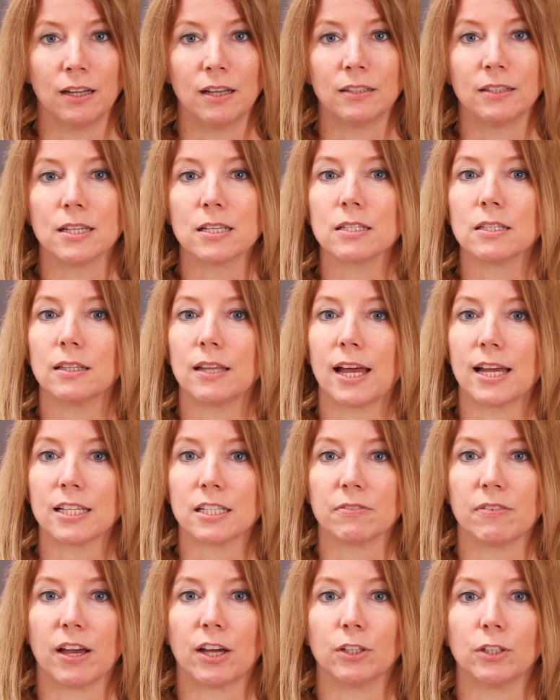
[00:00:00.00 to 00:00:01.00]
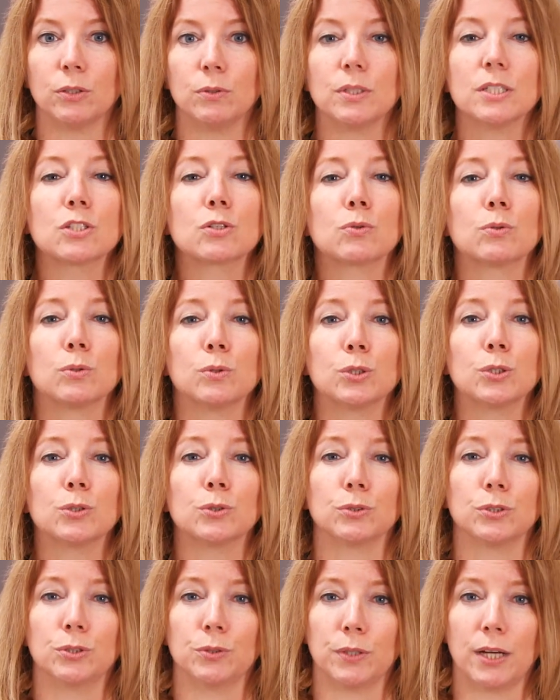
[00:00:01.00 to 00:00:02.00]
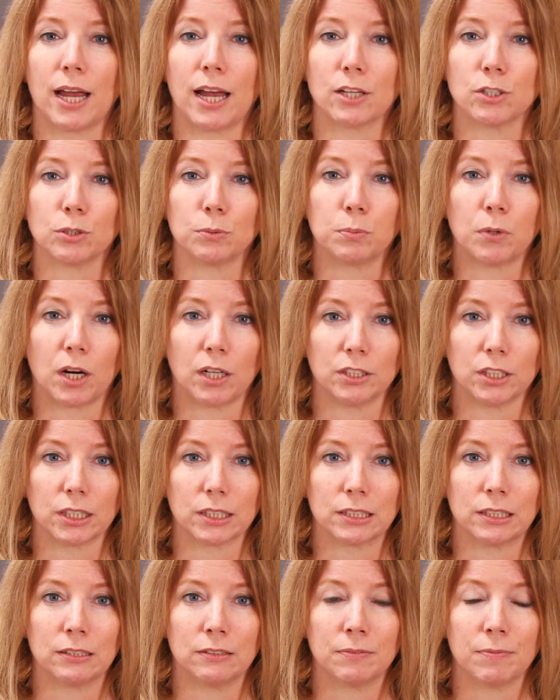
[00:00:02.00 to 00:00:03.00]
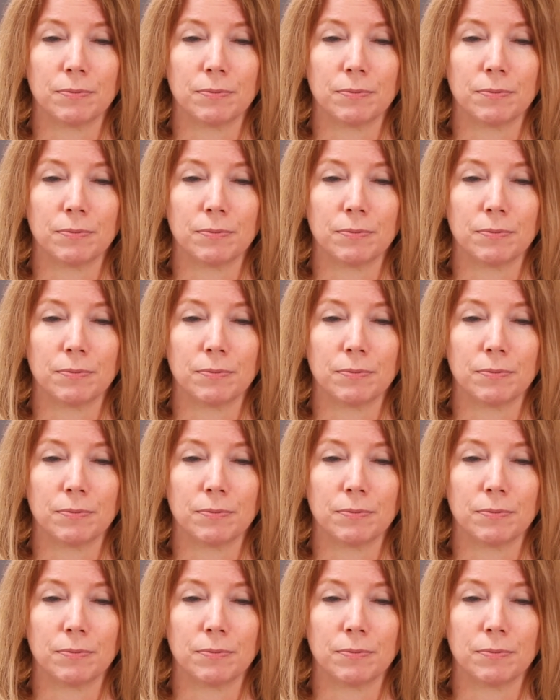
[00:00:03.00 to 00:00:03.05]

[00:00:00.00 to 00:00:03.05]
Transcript: This last value is crucial to an Agile project.